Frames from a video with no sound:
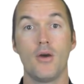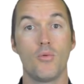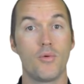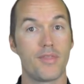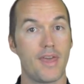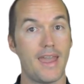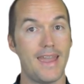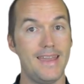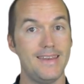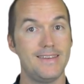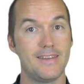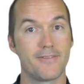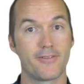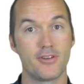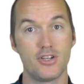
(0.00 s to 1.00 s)
with eight
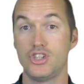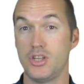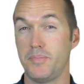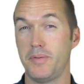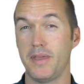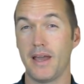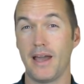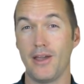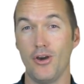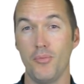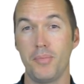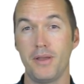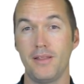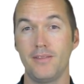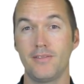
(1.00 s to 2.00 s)
different
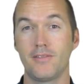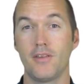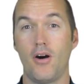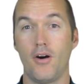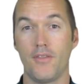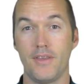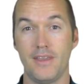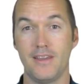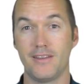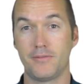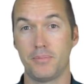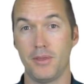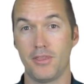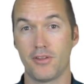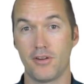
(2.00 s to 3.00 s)
GPIO pins on the
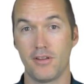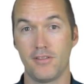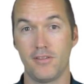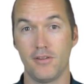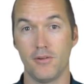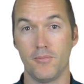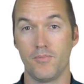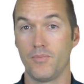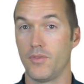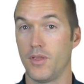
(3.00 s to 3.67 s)
ESP32,